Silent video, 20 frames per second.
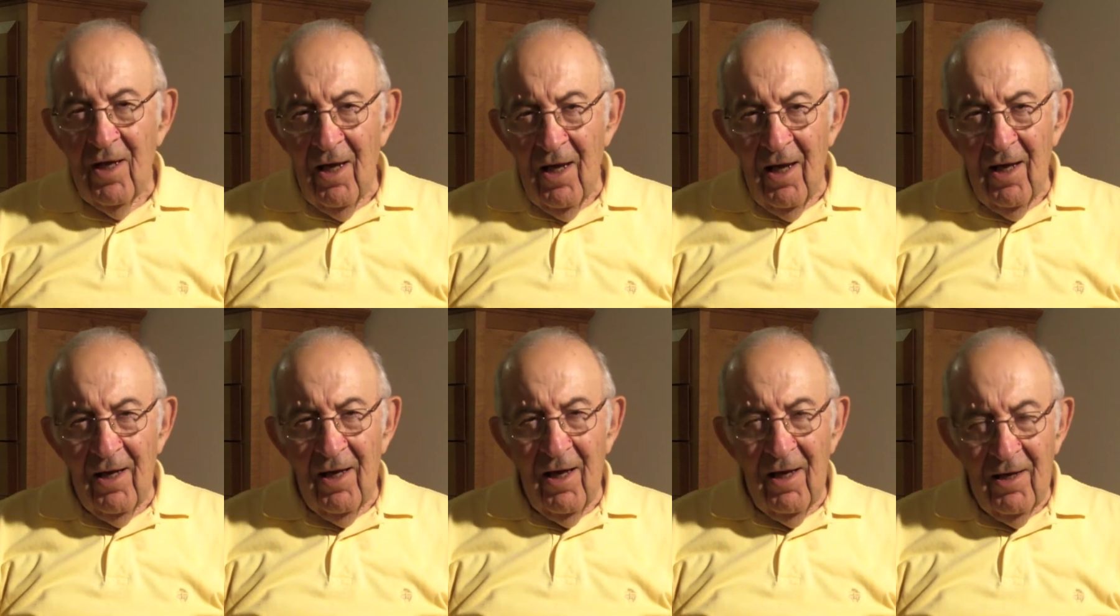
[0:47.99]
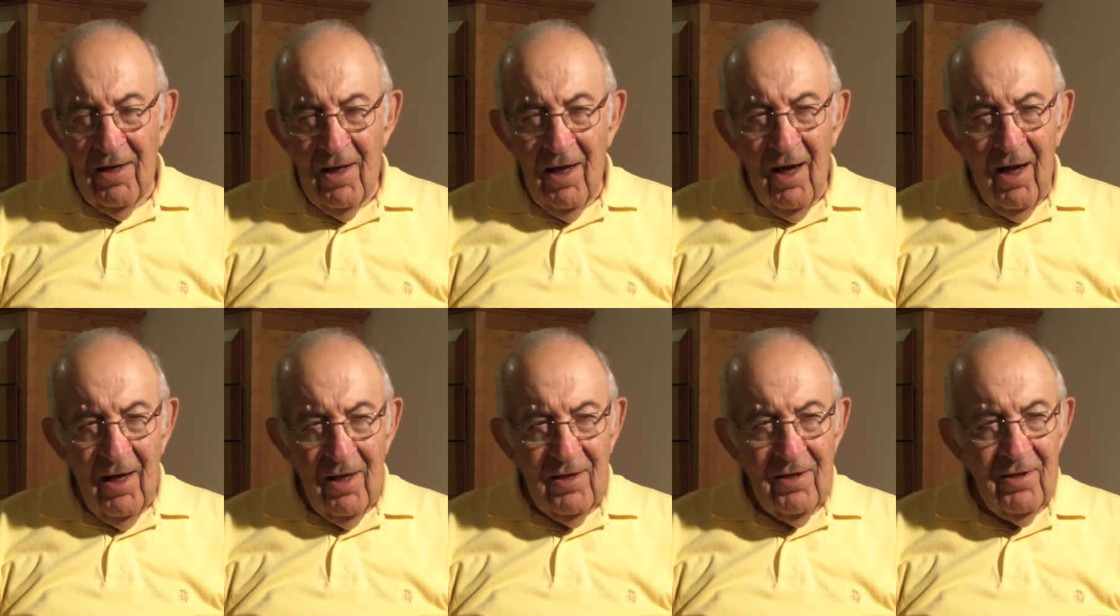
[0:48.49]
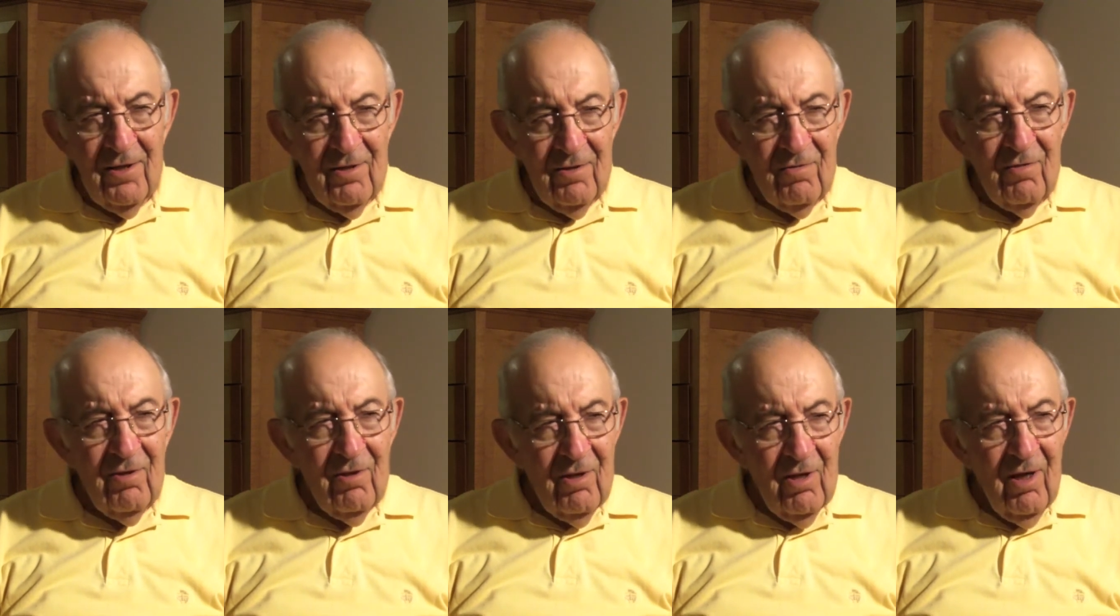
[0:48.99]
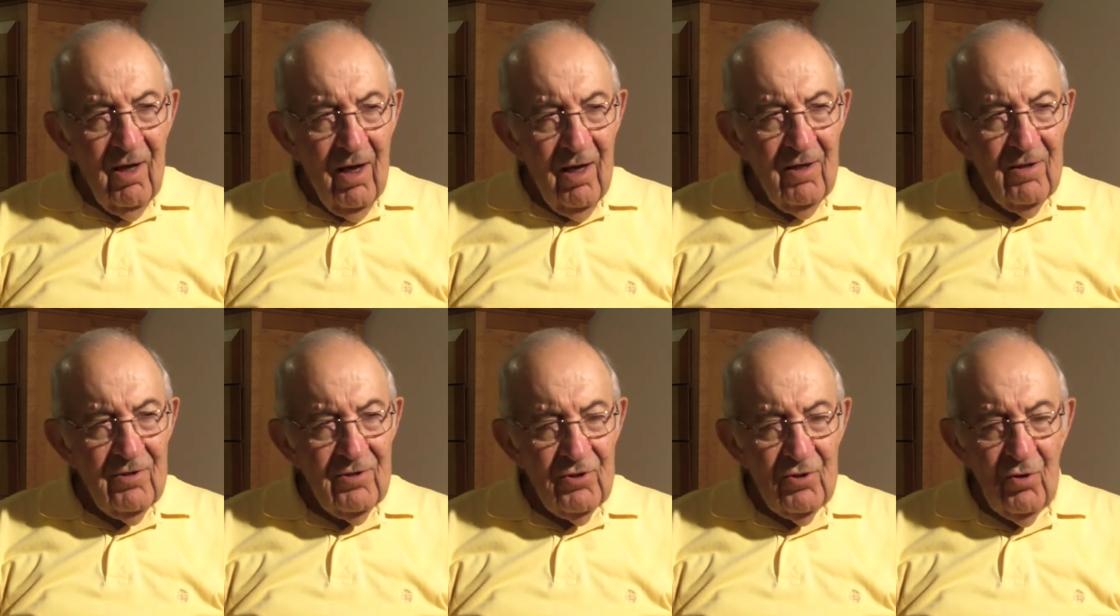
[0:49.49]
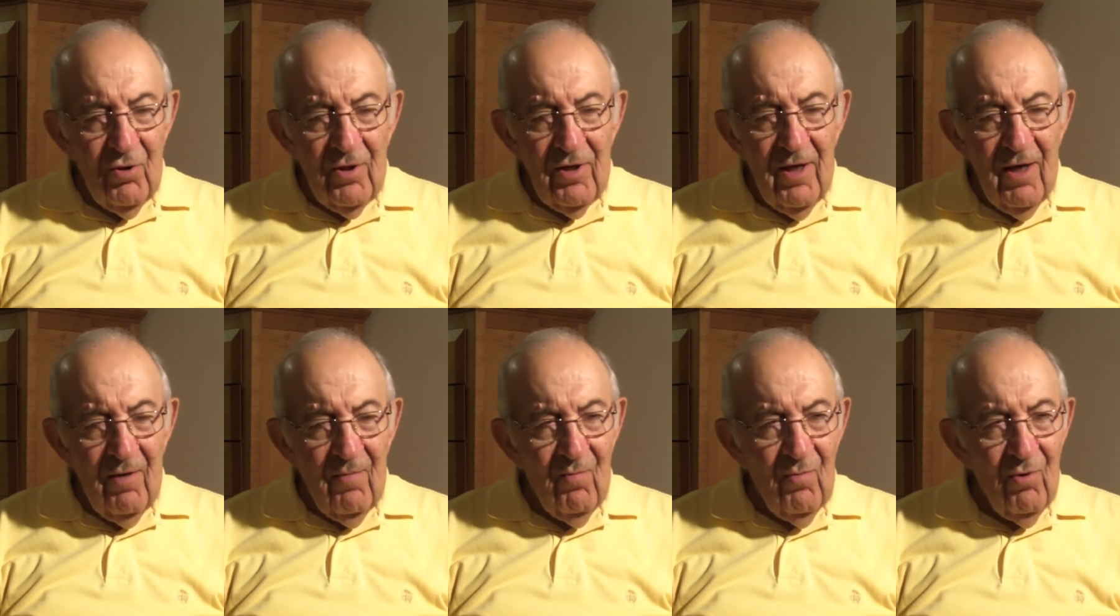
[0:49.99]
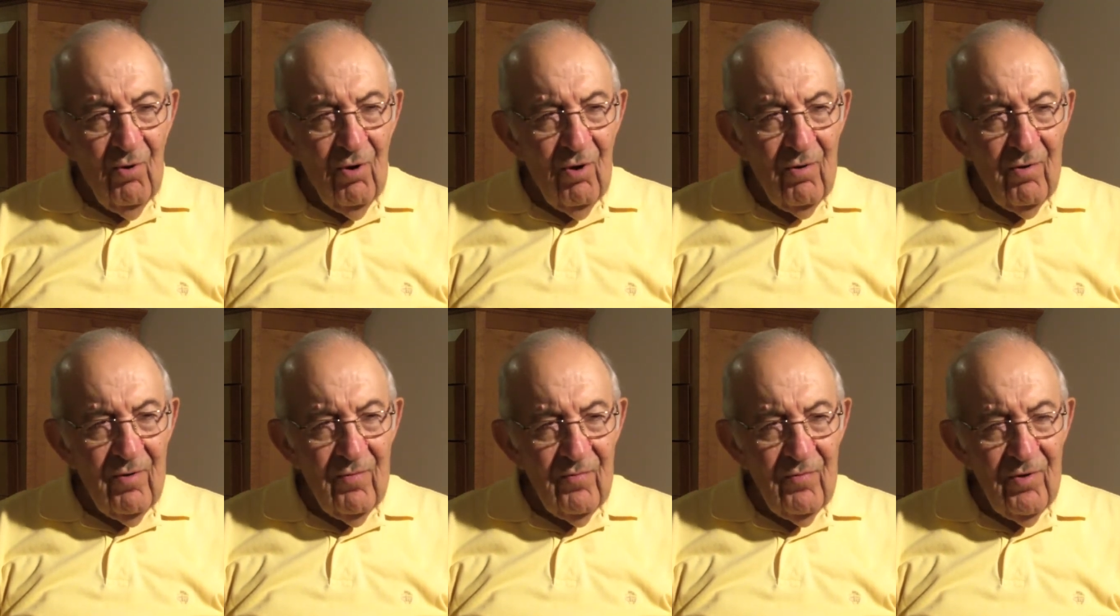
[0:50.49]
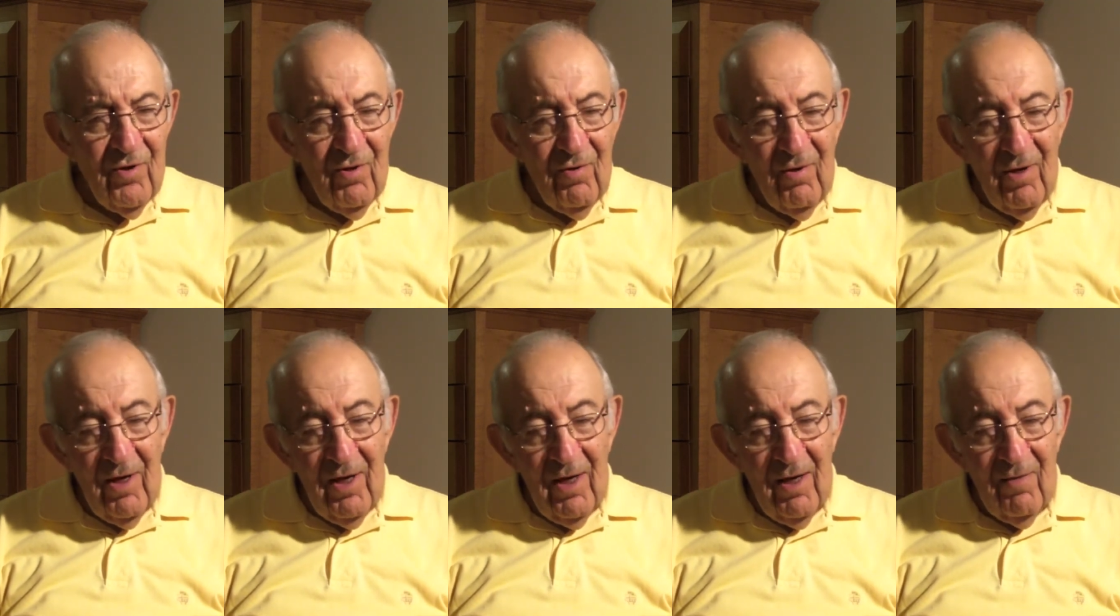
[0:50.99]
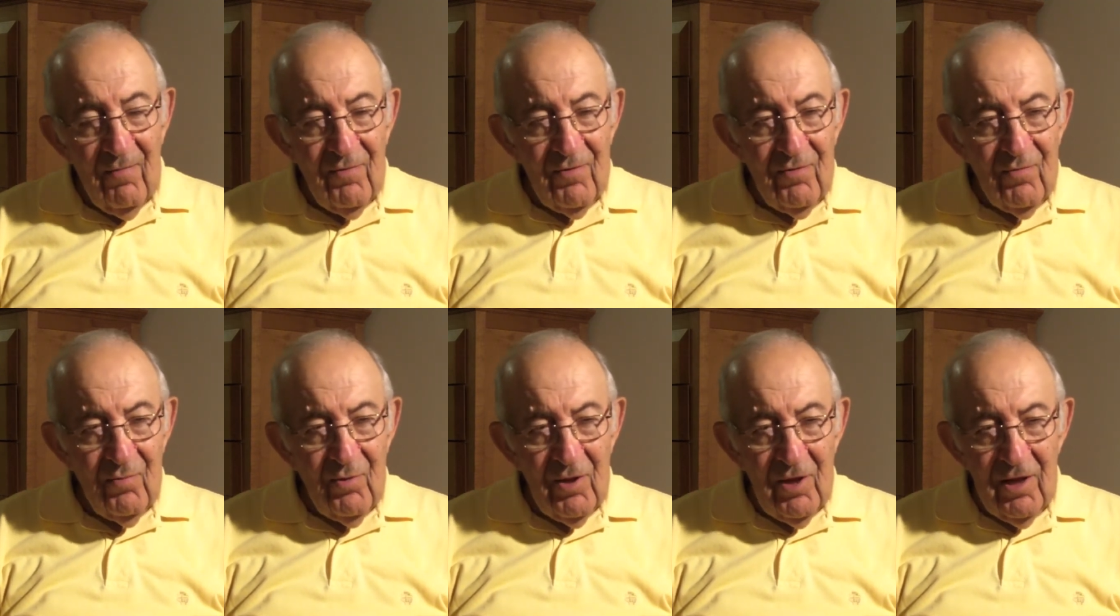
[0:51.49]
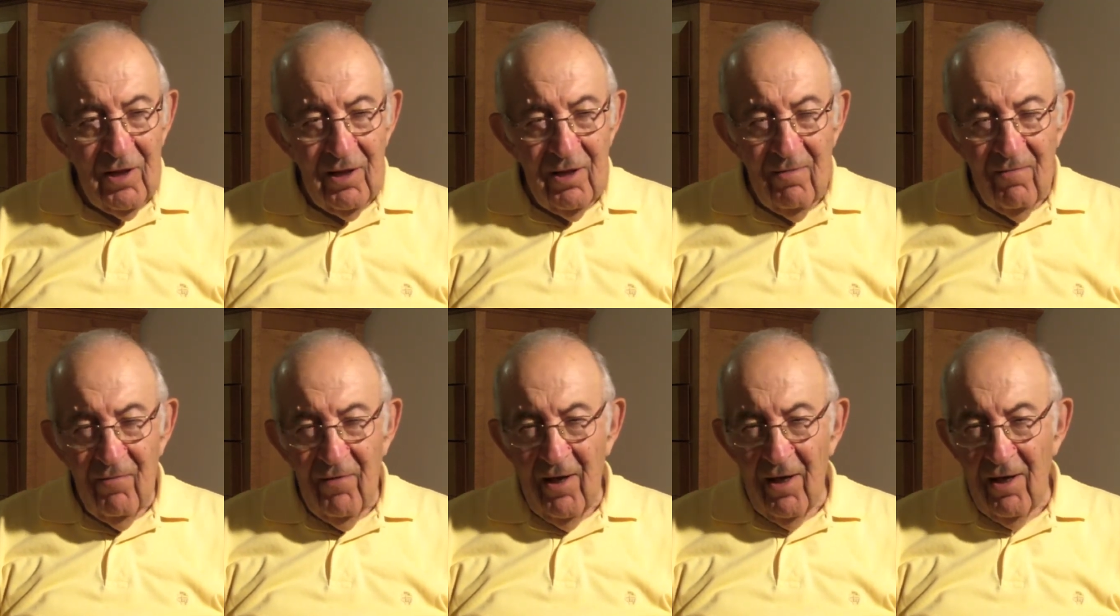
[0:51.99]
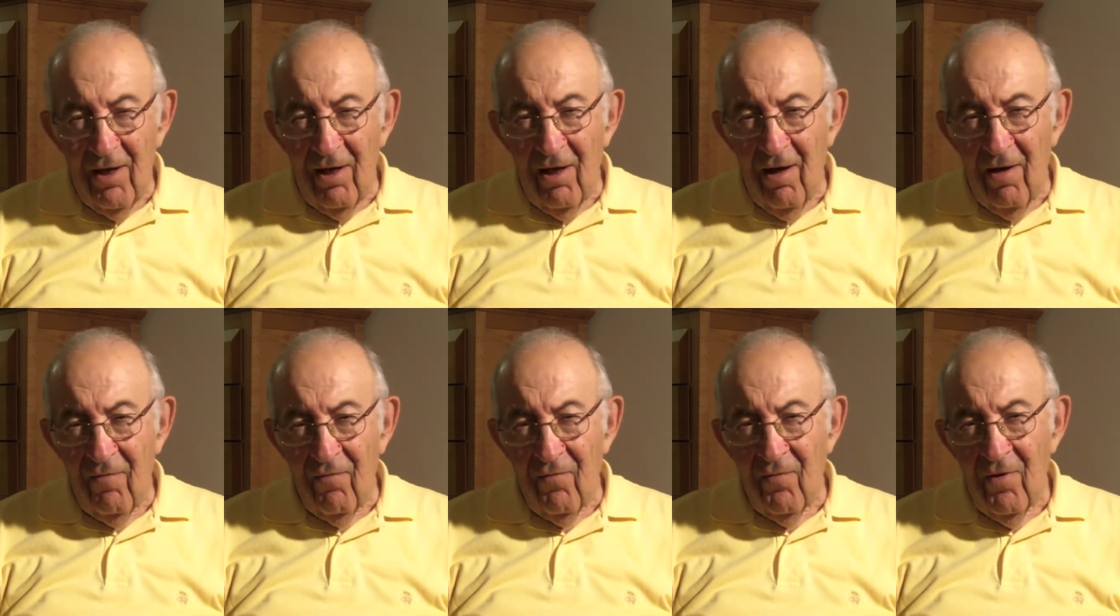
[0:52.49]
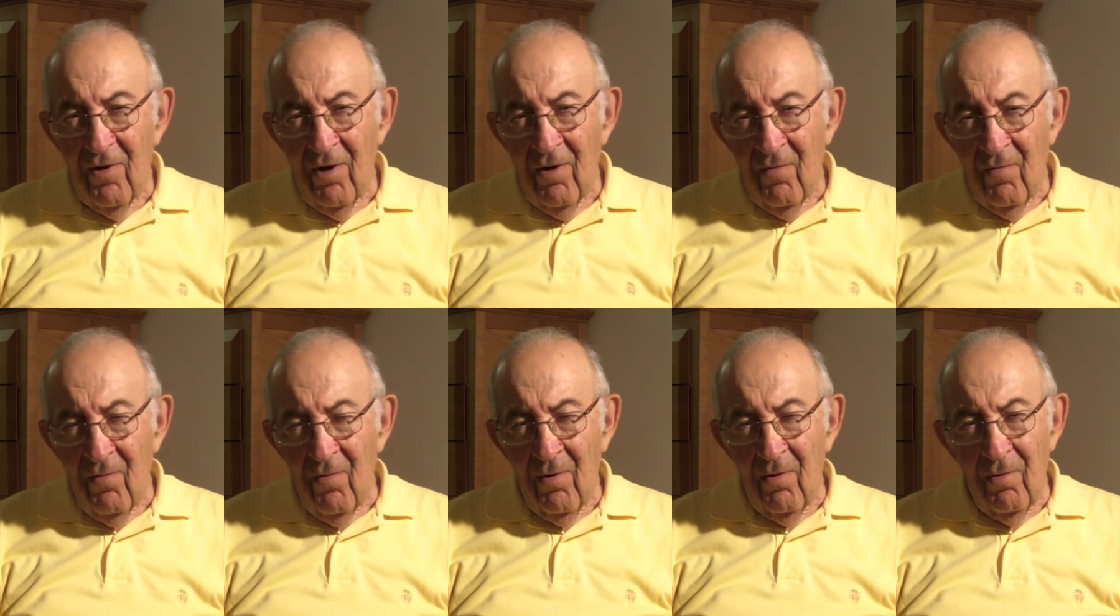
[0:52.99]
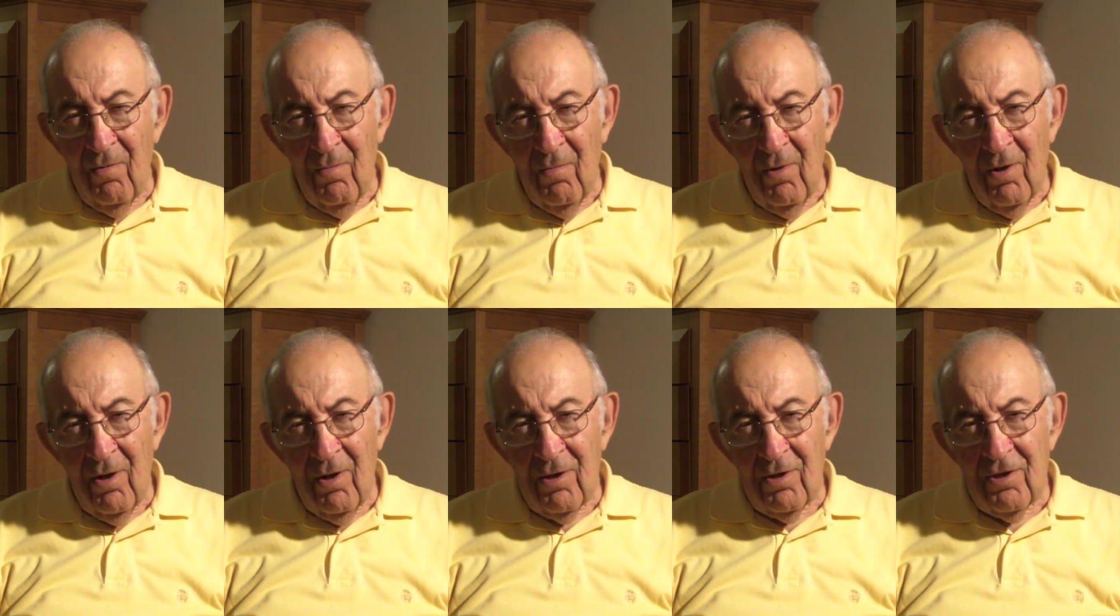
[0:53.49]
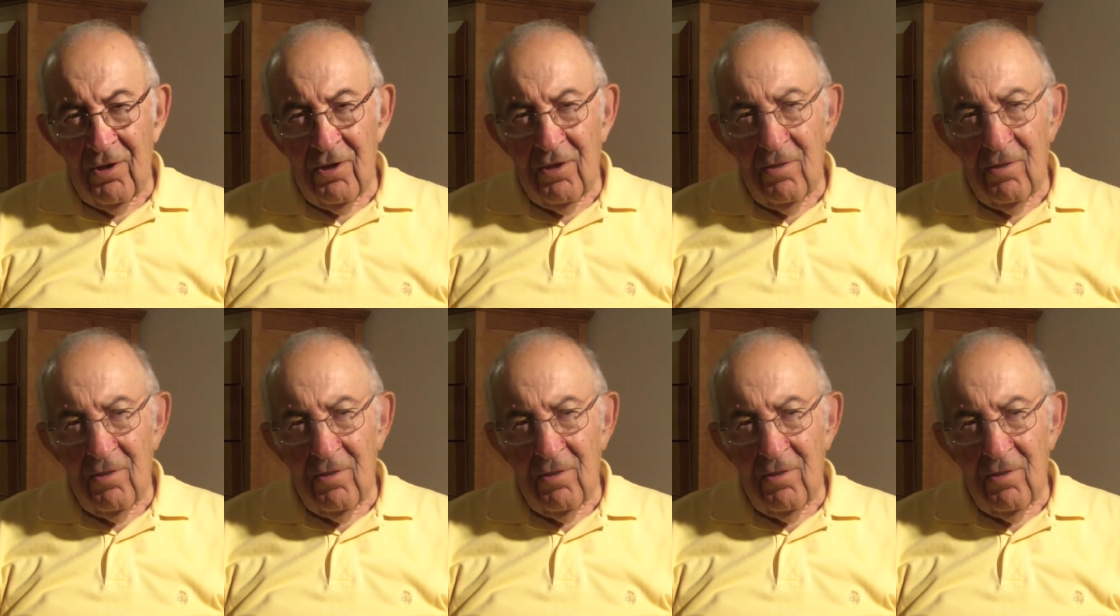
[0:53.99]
And I enjoy that more, even though I haven't really lived that life very much.